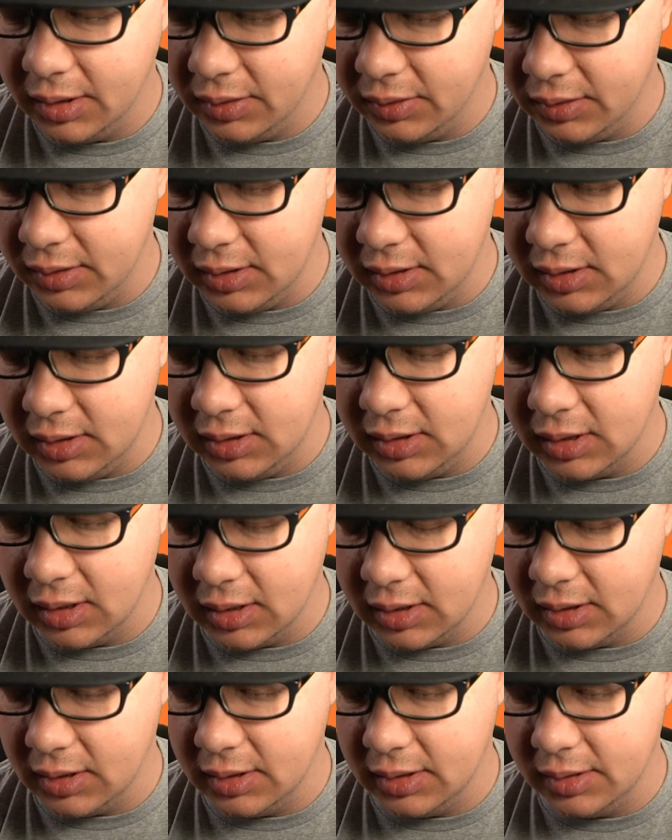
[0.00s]

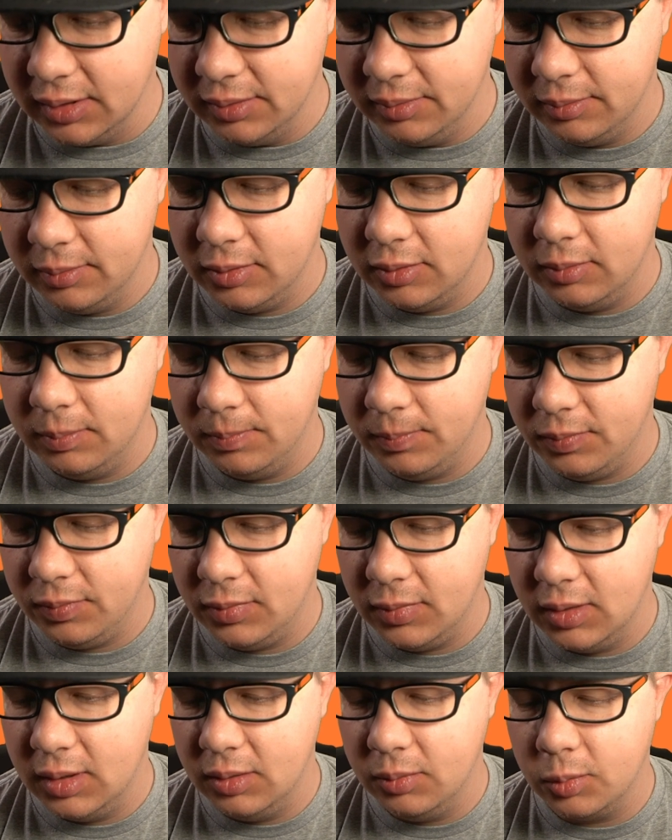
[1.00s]
we're
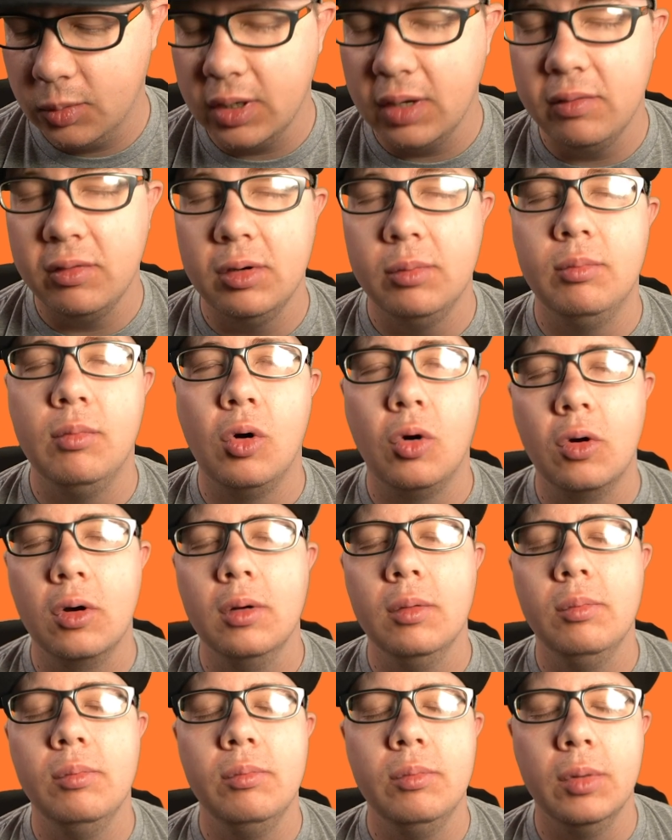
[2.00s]
giving him
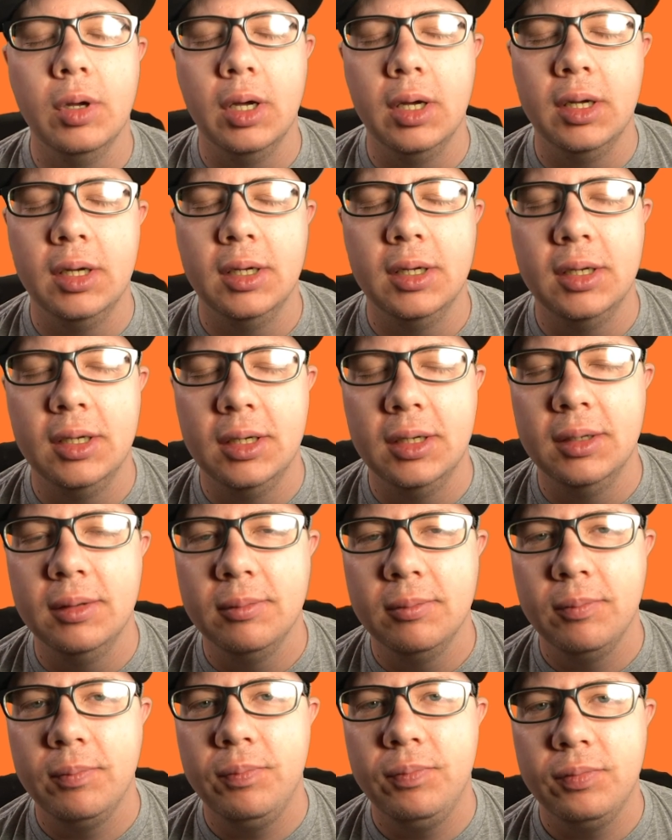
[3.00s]
more
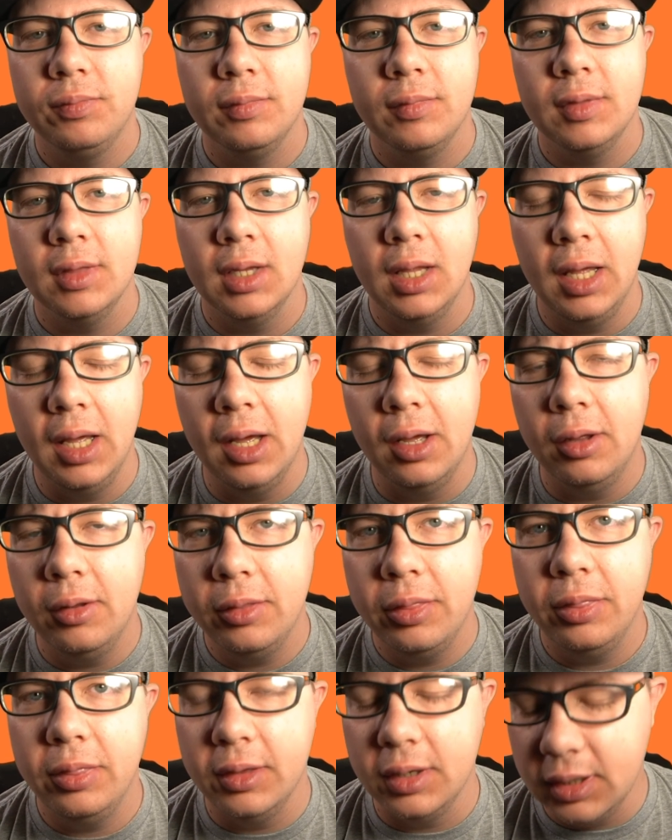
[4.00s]

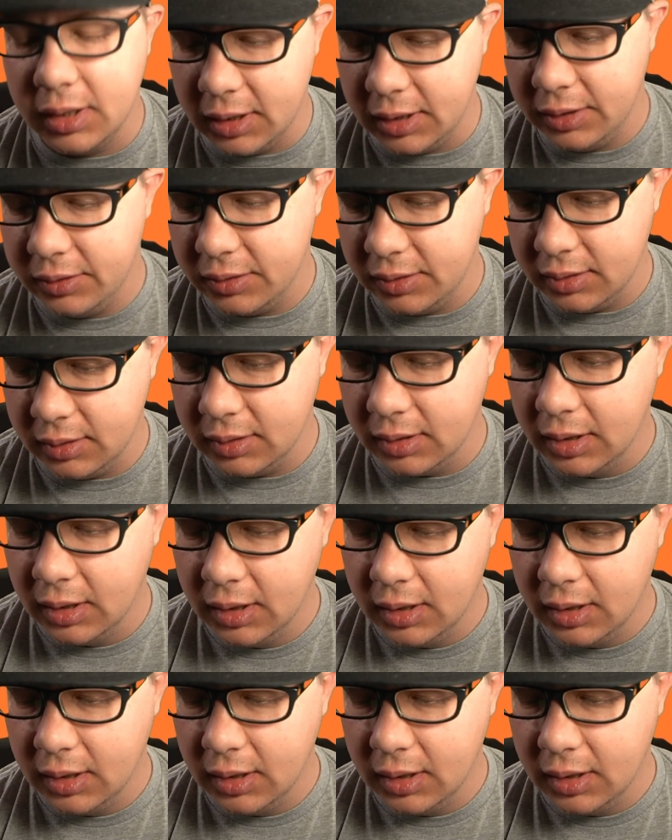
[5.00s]
health than anything.